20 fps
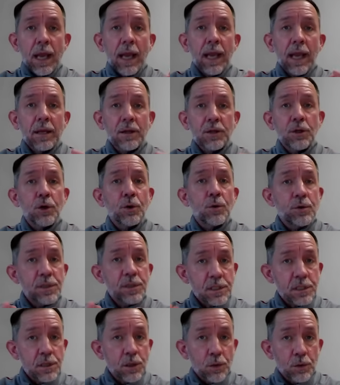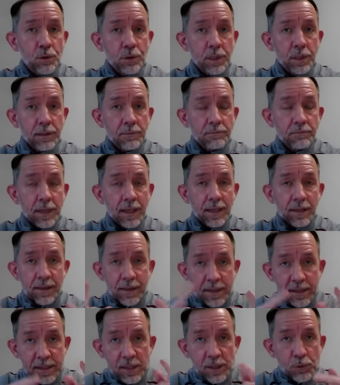and go slowly. And
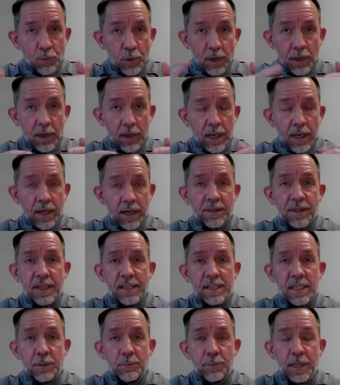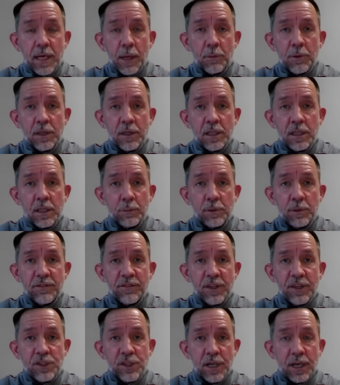this is where things can become a little bit
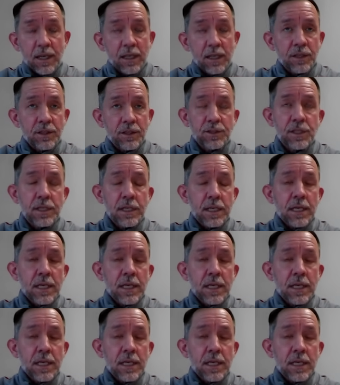of a challenge.